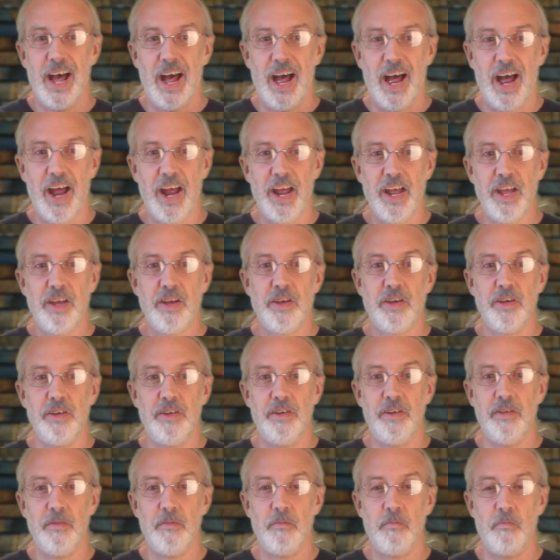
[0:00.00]
I
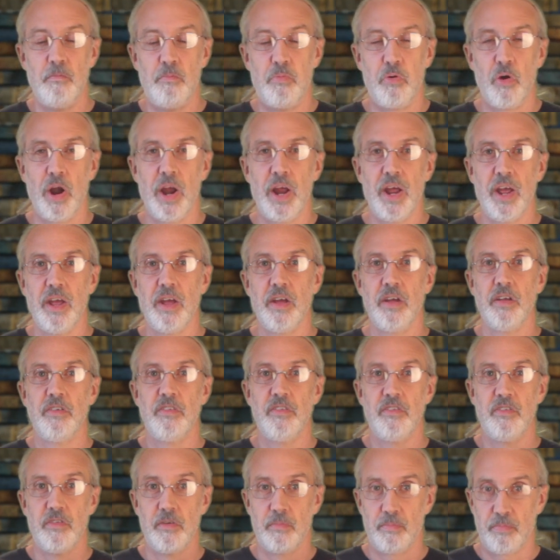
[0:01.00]
could bring
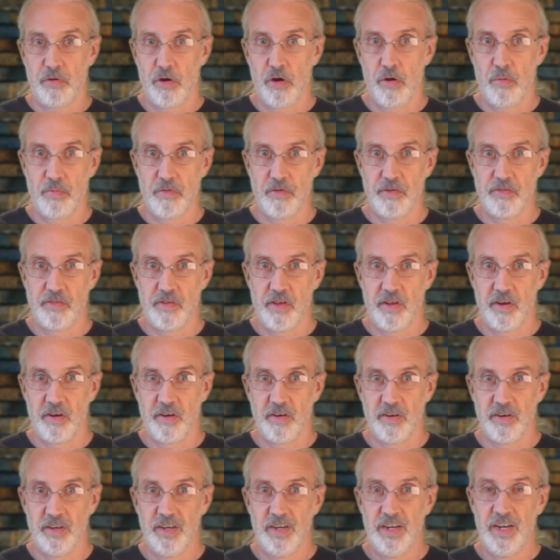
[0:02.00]
to
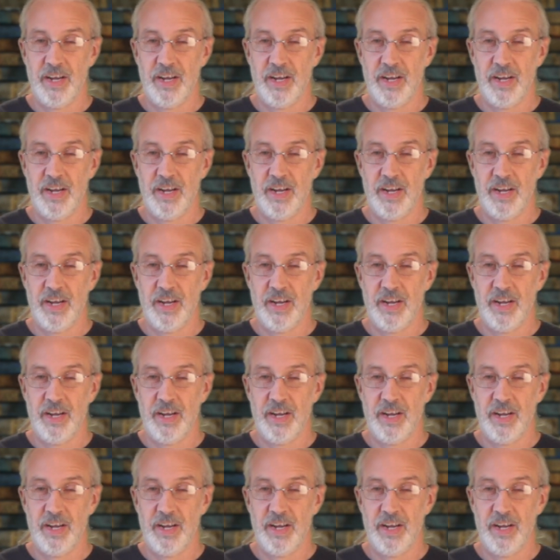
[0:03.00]
ProPresenter